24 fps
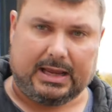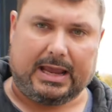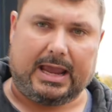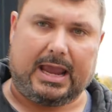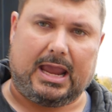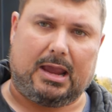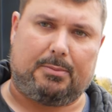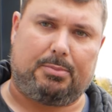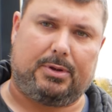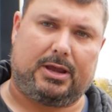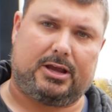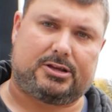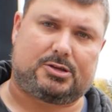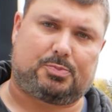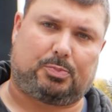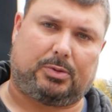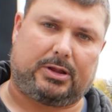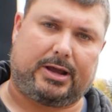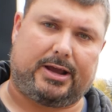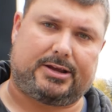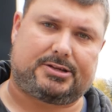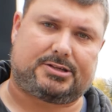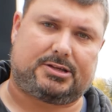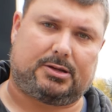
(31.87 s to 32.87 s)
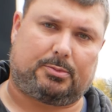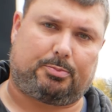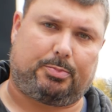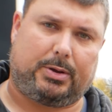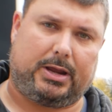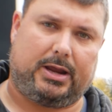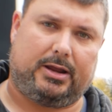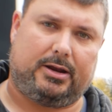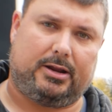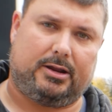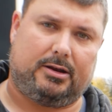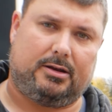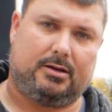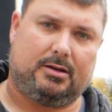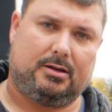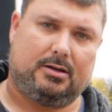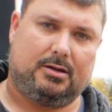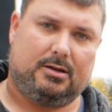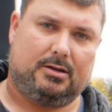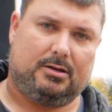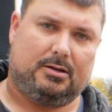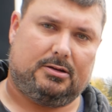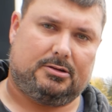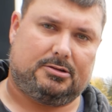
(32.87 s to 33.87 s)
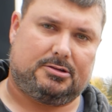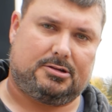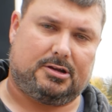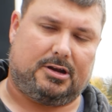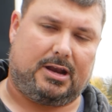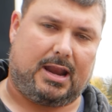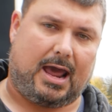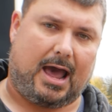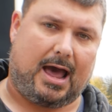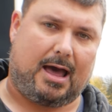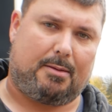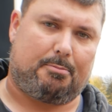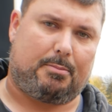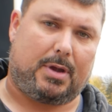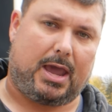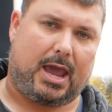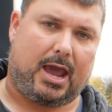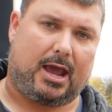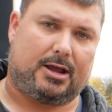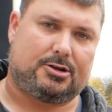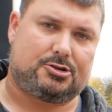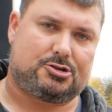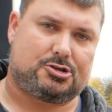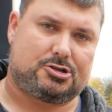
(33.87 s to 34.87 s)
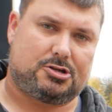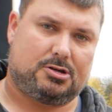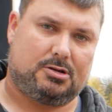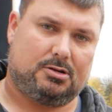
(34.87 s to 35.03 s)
A B S plastic painted to not match,